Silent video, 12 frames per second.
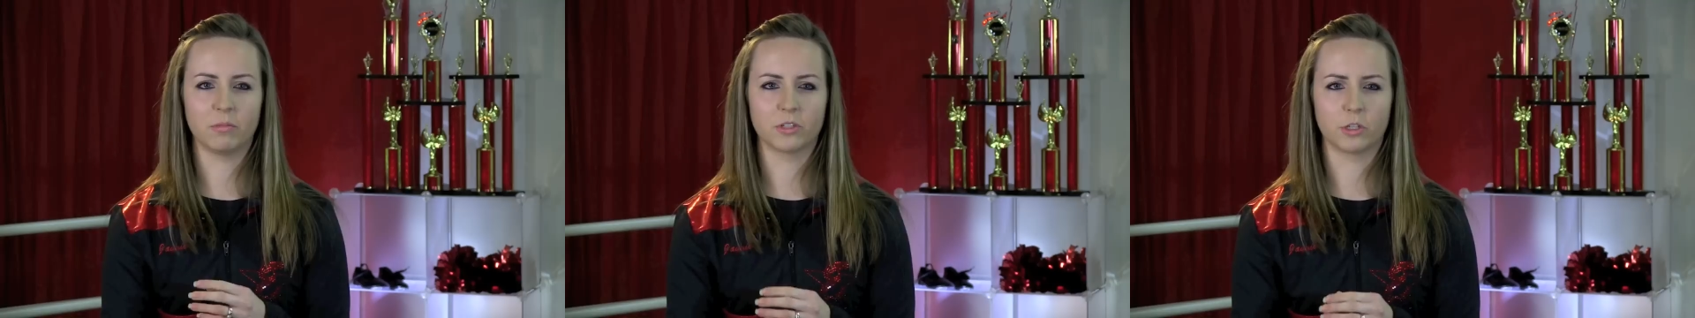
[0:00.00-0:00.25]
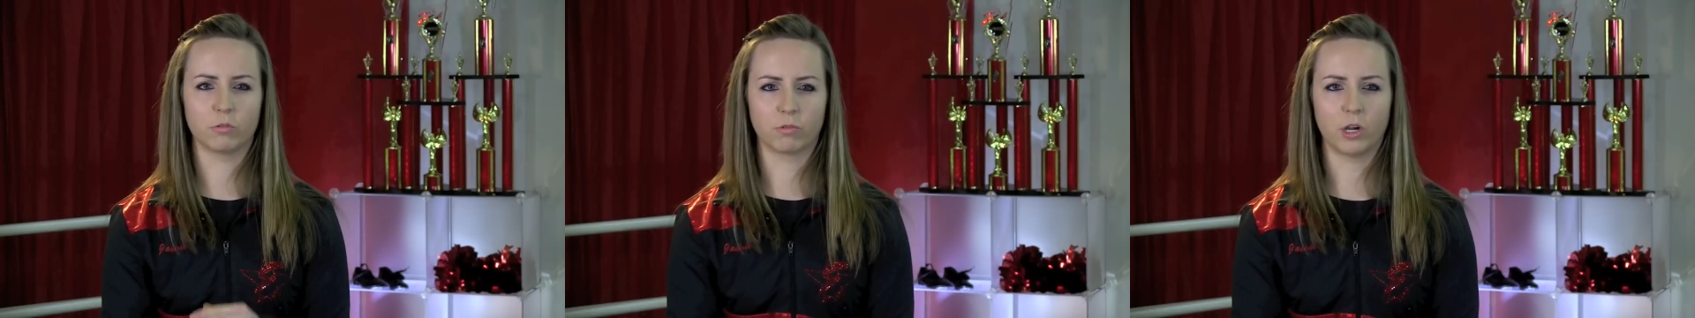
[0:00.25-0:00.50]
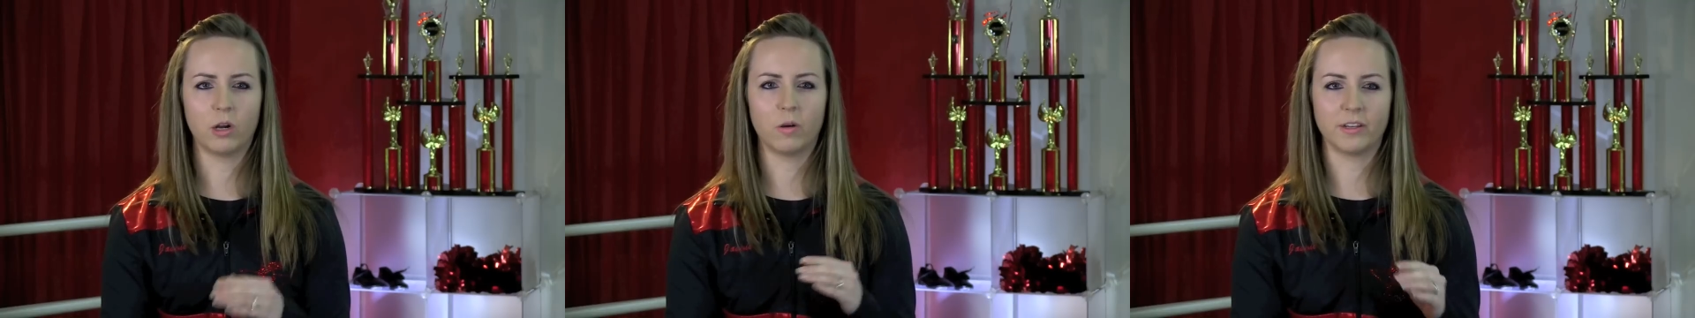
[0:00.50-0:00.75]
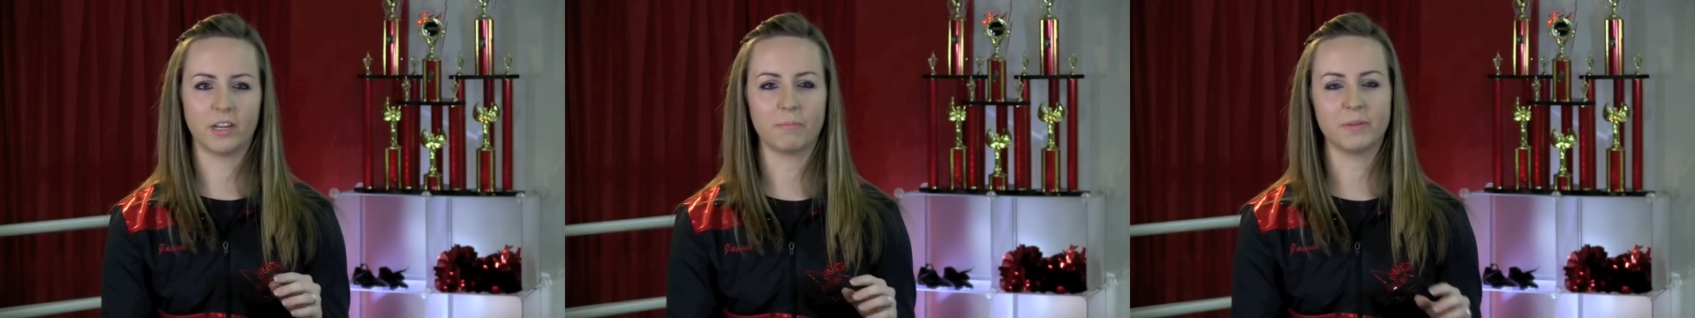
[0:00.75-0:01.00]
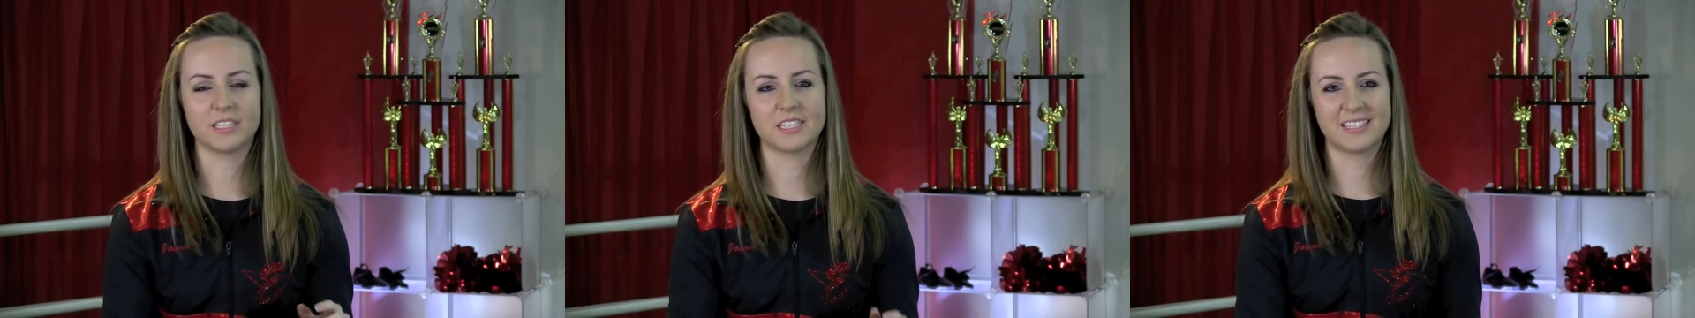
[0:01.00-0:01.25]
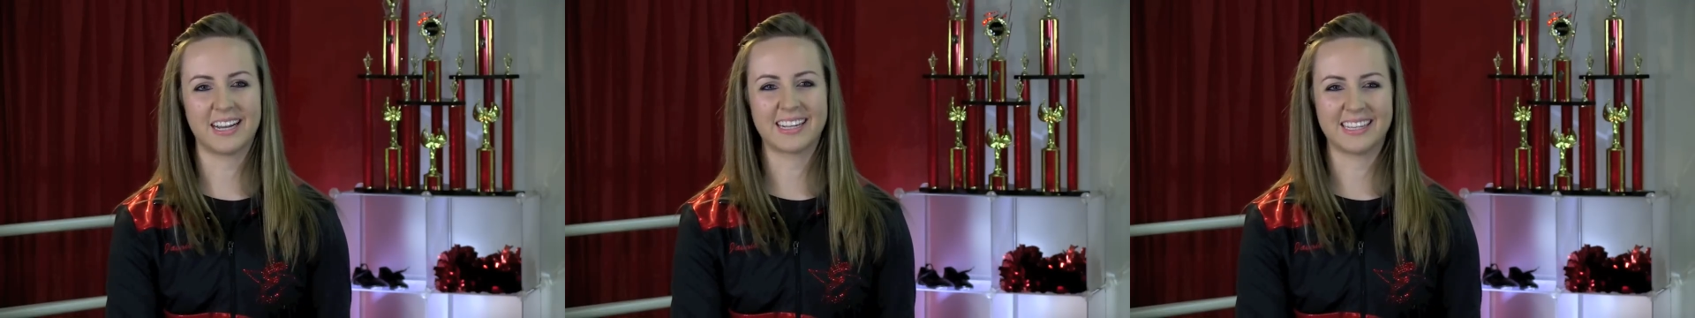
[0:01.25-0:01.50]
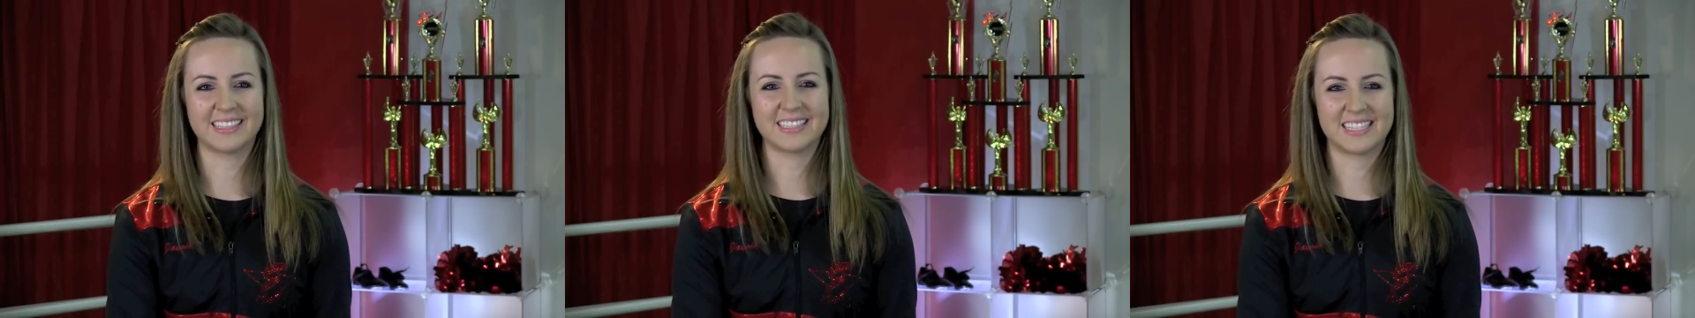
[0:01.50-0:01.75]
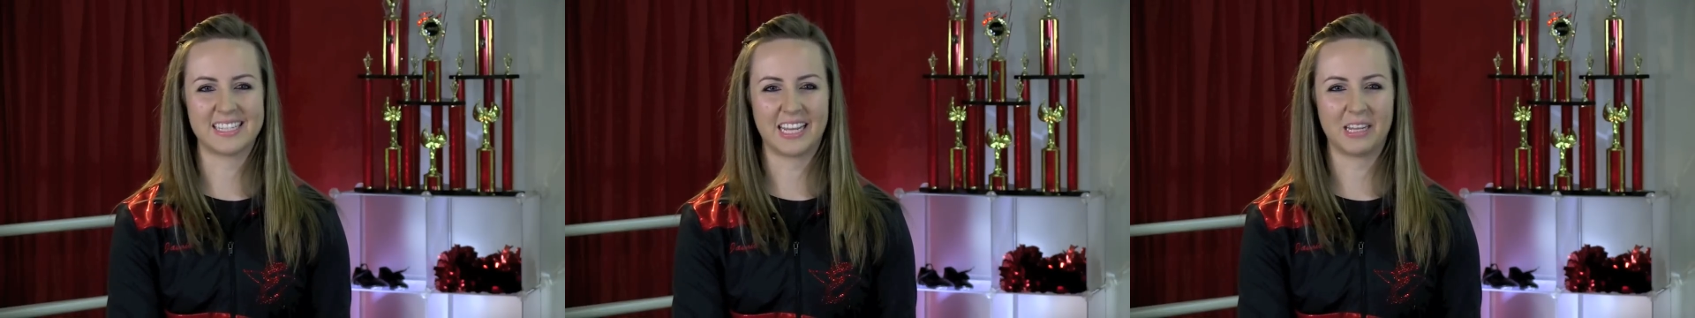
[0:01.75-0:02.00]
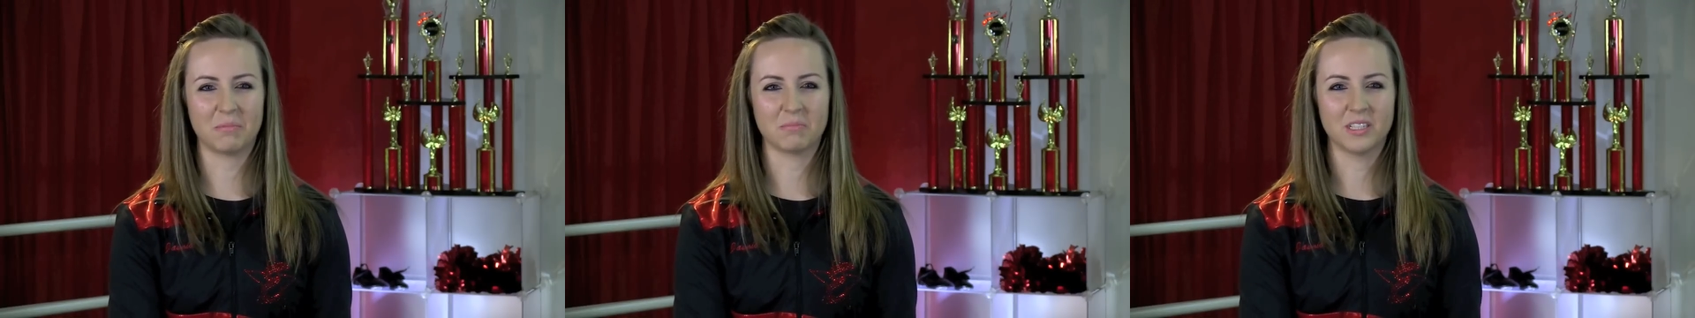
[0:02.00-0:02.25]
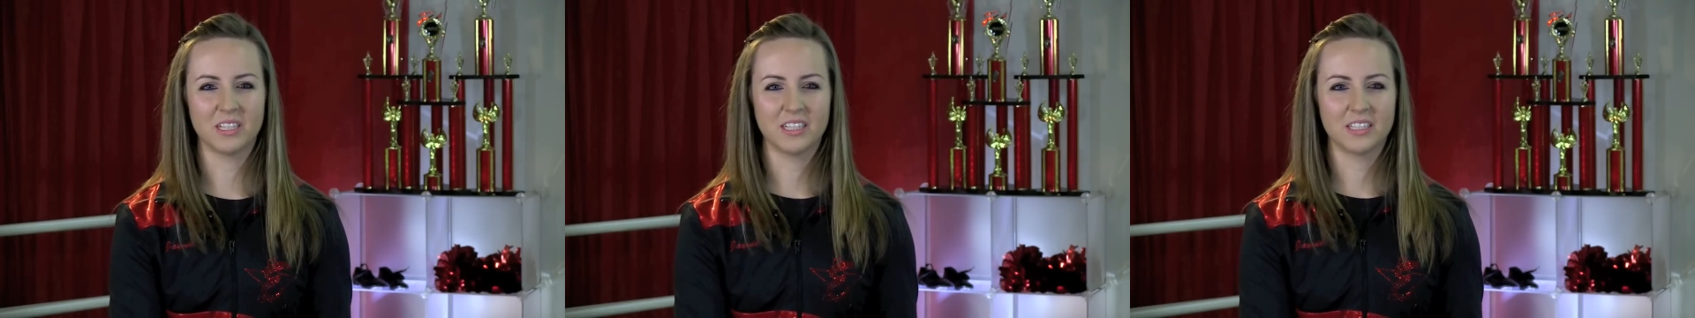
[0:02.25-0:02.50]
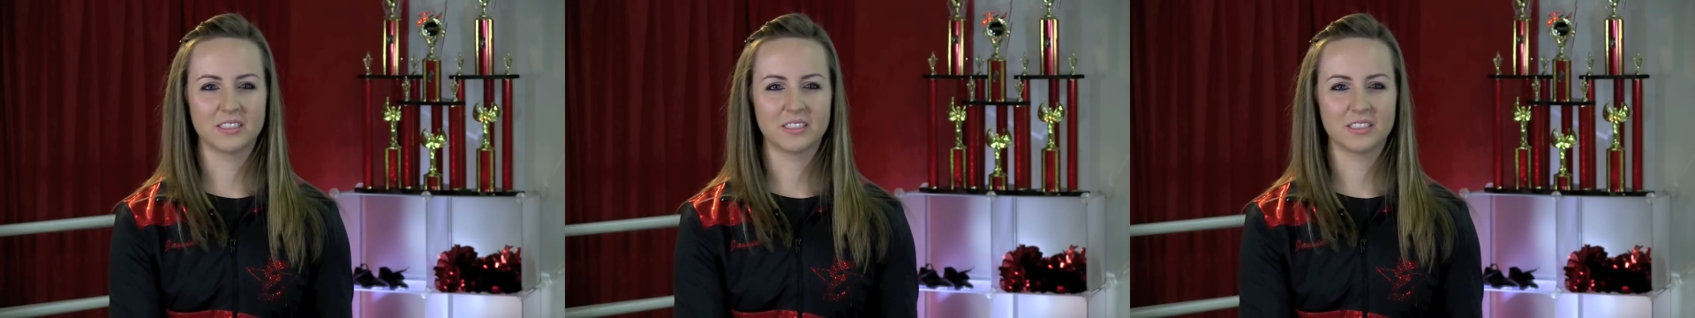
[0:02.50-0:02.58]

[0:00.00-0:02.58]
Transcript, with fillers: able to grow and not be stuck in the same